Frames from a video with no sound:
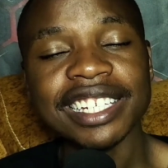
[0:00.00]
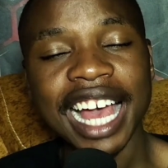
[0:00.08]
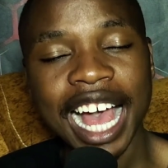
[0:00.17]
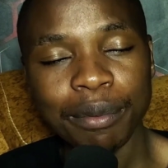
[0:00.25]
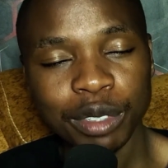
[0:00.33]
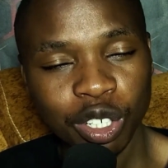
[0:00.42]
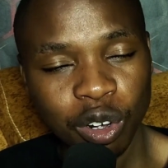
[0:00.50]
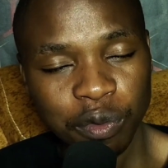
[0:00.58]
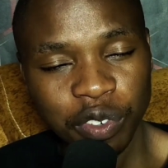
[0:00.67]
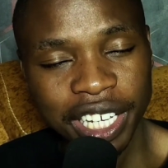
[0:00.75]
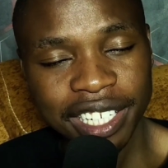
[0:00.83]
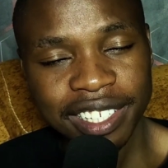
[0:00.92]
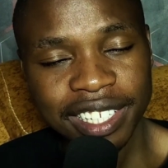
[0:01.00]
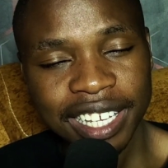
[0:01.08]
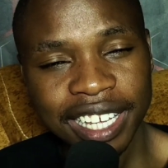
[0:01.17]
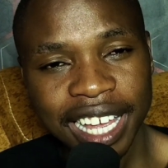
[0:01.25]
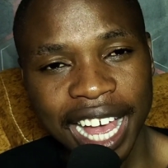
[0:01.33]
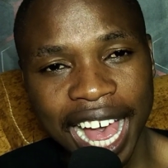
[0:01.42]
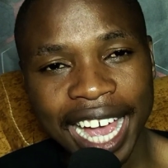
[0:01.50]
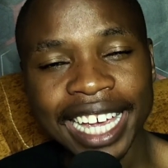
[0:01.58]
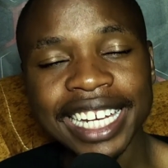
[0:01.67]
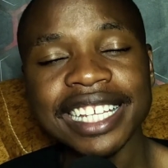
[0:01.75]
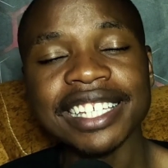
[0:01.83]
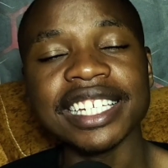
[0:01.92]
armed conflicts,
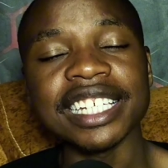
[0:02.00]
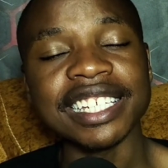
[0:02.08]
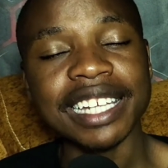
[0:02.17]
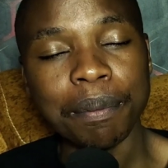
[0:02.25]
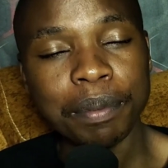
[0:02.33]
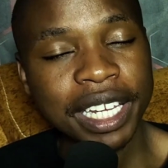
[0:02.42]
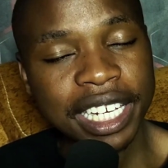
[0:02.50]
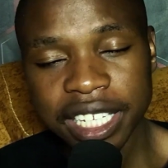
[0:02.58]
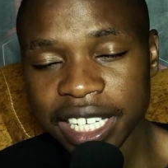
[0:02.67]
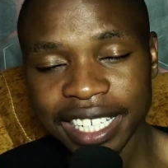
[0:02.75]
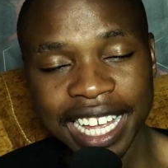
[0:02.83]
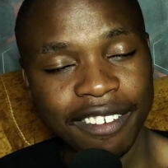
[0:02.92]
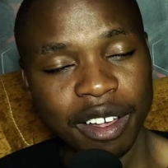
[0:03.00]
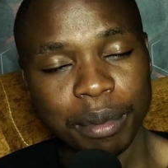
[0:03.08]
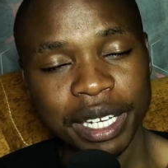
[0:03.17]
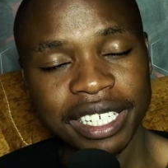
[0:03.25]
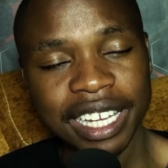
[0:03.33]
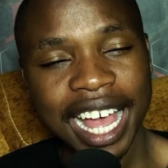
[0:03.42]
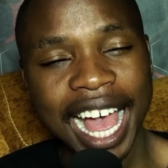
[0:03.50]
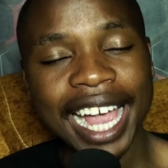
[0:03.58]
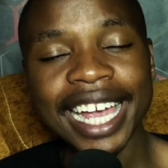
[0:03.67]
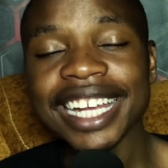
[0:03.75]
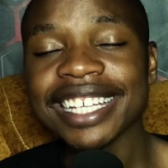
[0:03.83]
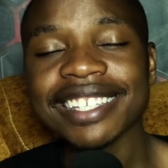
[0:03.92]
against instability in government,
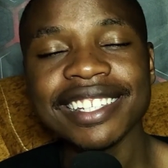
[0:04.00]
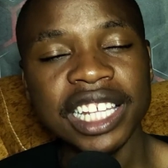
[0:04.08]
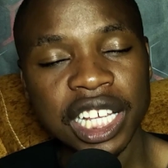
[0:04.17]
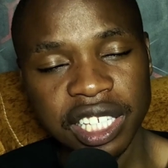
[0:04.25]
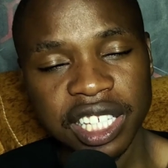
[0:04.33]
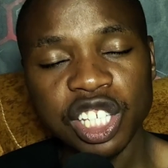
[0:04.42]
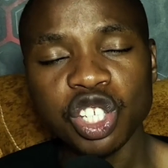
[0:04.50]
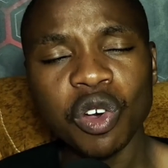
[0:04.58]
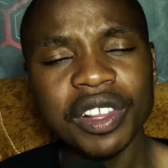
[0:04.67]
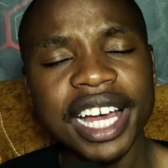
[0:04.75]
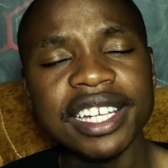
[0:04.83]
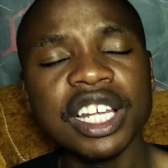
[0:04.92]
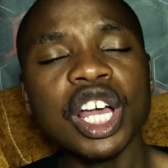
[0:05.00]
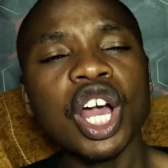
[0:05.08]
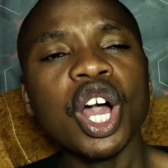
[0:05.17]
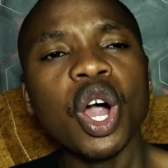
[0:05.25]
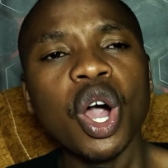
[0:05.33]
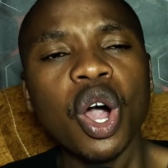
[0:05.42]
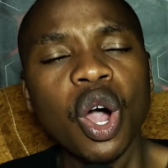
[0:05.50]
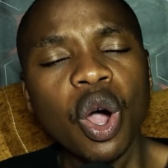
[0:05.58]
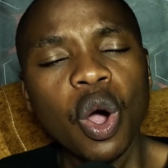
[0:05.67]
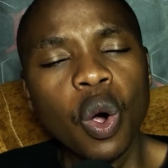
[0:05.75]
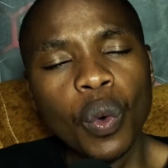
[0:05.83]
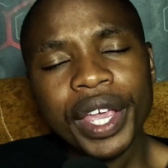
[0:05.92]
against this, so that
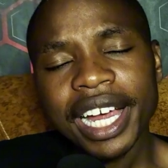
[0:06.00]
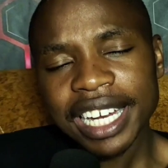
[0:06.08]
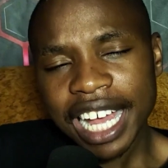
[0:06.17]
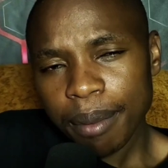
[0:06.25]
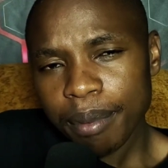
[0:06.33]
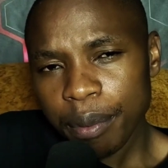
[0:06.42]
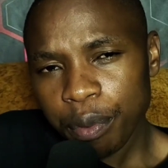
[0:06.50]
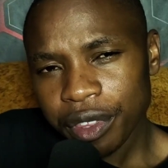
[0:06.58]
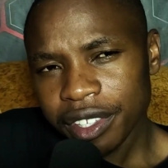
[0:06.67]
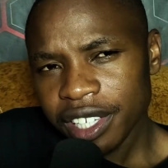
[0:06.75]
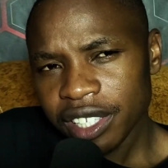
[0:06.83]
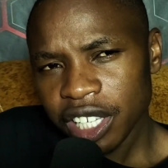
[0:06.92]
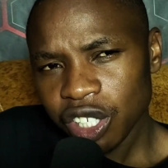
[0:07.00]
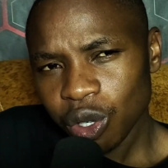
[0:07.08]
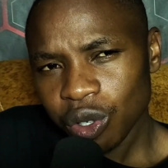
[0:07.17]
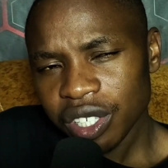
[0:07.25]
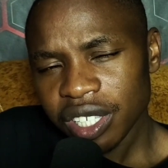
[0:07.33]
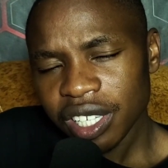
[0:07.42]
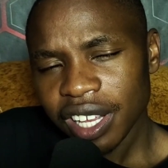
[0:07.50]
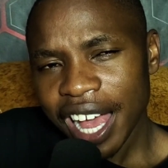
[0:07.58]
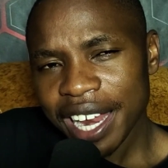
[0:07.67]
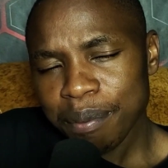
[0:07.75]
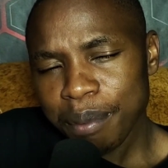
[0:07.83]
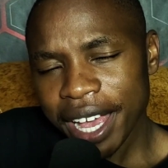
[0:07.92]
we can come up with decisions
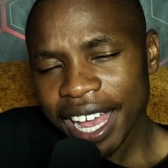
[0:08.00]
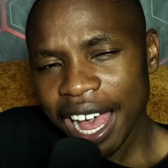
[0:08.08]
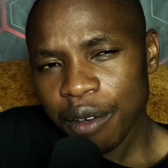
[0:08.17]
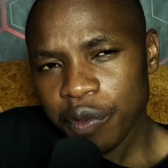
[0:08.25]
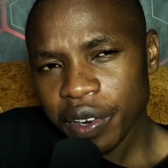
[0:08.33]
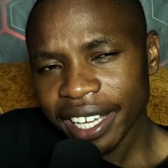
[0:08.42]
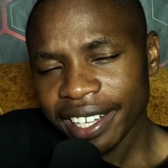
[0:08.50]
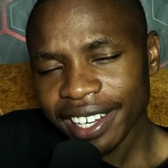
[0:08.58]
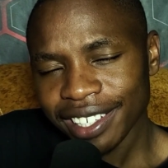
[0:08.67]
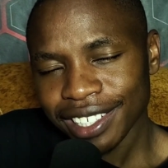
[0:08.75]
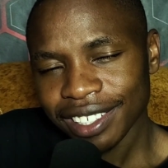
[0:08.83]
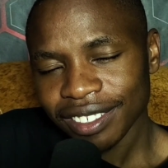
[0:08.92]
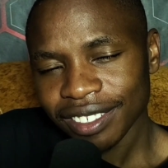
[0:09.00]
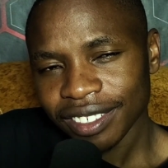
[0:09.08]
and make Africa great.